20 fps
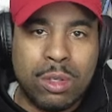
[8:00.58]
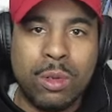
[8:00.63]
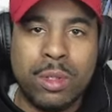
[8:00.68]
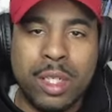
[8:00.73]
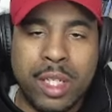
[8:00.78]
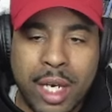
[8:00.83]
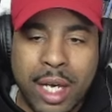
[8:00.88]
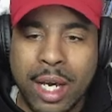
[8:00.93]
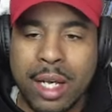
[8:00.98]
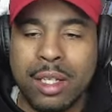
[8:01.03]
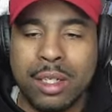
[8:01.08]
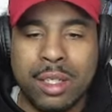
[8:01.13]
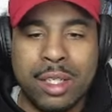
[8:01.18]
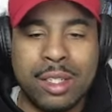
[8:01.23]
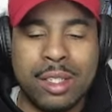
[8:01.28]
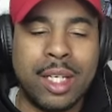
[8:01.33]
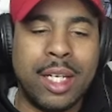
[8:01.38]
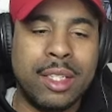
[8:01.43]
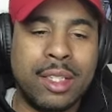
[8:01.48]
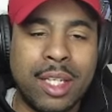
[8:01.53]
Tony Khan and
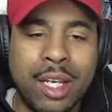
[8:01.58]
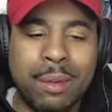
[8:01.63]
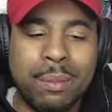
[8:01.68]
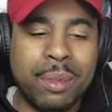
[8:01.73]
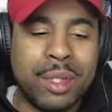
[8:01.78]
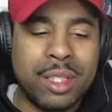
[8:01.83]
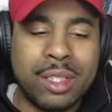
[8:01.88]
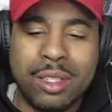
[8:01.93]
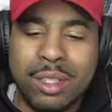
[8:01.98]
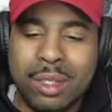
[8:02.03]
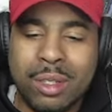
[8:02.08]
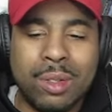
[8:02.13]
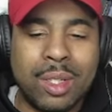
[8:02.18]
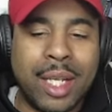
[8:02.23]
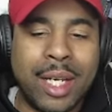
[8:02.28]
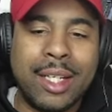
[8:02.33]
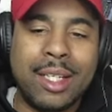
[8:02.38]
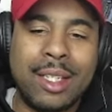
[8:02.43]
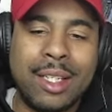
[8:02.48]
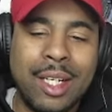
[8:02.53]
things like that, but it's still
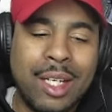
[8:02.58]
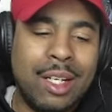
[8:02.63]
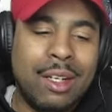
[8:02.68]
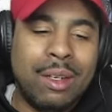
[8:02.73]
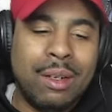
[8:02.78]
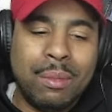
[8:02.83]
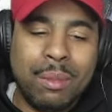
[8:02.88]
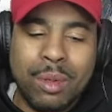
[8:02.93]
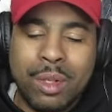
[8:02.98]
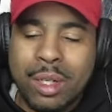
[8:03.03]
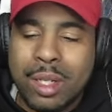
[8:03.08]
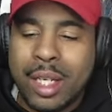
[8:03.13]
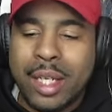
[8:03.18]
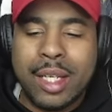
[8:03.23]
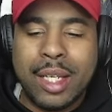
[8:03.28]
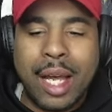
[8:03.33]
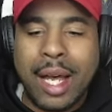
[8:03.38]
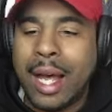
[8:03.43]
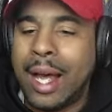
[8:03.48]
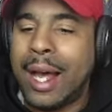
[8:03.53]
like, bro,
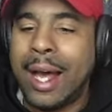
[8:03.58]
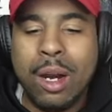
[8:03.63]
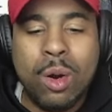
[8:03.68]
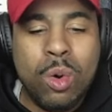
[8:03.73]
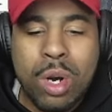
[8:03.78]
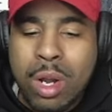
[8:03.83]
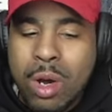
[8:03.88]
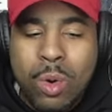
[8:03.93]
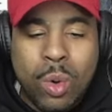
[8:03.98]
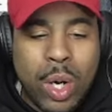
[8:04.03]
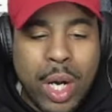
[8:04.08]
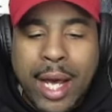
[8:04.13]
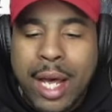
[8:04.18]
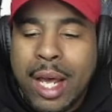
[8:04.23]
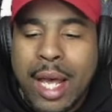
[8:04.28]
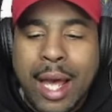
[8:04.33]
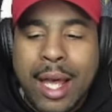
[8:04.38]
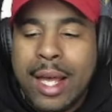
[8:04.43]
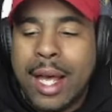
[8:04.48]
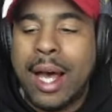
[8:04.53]
like, I don't know.
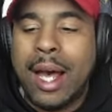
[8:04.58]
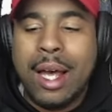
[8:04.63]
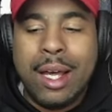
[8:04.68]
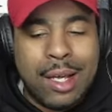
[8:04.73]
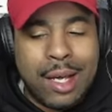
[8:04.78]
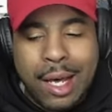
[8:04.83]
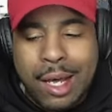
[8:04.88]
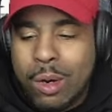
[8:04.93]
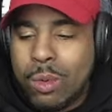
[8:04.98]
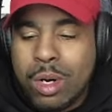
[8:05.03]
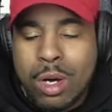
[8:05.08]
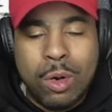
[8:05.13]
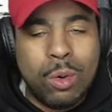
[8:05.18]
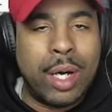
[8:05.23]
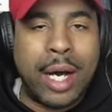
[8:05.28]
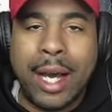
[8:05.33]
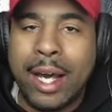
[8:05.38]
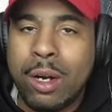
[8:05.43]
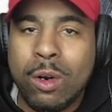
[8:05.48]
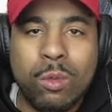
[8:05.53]
I don't
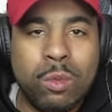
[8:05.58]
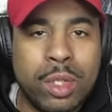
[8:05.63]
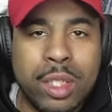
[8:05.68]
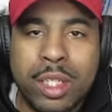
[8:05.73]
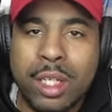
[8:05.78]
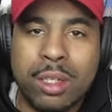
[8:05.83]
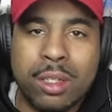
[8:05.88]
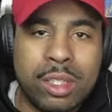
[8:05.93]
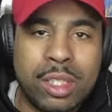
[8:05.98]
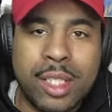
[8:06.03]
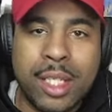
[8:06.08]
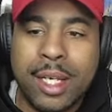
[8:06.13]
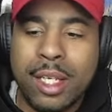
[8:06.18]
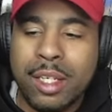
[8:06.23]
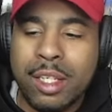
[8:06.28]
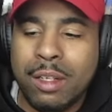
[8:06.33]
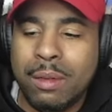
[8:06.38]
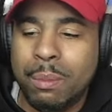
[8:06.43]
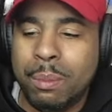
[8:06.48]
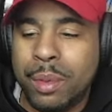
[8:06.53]
know. I don't really
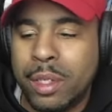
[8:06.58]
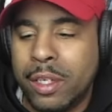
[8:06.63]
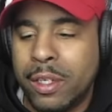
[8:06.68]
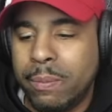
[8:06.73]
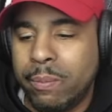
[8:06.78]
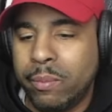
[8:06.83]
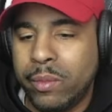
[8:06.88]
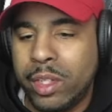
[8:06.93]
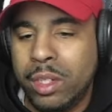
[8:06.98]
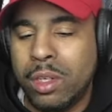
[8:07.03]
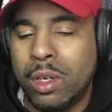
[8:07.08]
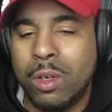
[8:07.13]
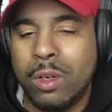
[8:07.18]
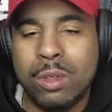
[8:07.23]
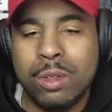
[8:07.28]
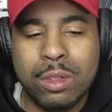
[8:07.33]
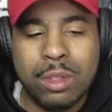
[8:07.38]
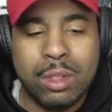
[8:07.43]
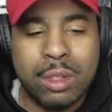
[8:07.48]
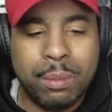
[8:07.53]
understand it, but, you
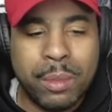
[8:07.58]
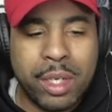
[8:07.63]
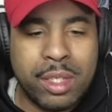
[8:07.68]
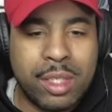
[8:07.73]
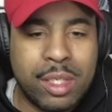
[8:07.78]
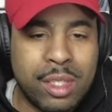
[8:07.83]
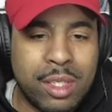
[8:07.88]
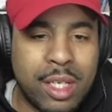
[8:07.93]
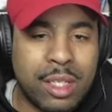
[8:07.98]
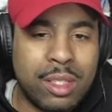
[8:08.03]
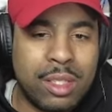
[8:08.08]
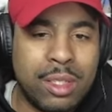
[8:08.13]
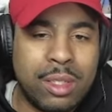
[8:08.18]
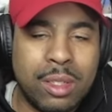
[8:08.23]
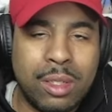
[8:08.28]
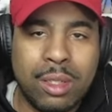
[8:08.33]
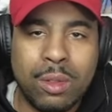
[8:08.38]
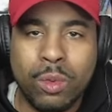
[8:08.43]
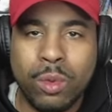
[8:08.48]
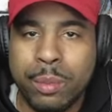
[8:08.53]
know, much success to
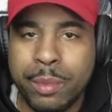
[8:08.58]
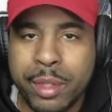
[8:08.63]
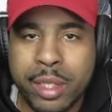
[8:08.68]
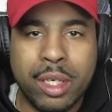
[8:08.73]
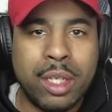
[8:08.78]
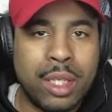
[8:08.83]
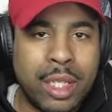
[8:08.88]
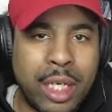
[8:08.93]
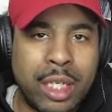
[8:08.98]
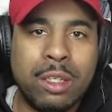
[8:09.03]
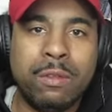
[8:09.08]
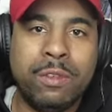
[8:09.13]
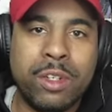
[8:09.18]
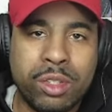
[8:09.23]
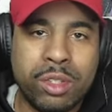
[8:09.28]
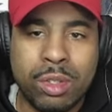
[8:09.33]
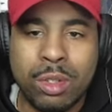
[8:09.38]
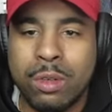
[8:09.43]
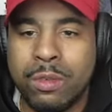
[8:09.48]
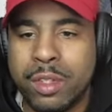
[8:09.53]
the women in that
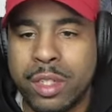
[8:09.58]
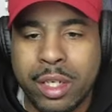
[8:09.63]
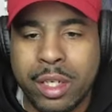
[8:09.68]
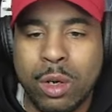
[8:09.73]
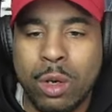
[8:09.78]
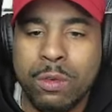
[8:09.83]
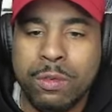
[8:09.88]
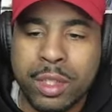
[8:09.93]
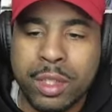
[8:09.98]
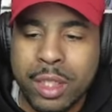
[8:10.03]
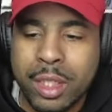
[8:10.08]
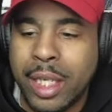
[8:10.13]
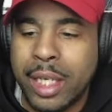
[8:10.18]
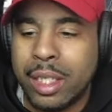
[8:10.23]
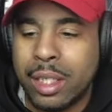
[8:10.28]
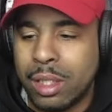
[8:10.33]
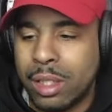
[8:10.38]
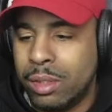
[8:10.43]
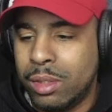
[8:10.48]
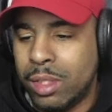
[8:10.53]
division over there. Hopefully
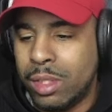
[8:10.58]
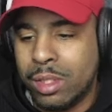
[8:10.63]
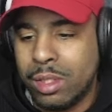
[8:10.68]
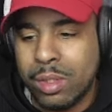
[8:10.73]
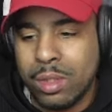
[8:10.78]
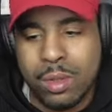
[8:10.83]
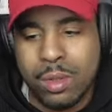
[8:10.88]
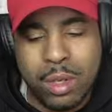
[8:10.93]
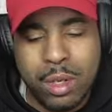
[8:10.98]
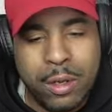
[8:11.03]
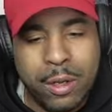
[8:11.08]
they just do.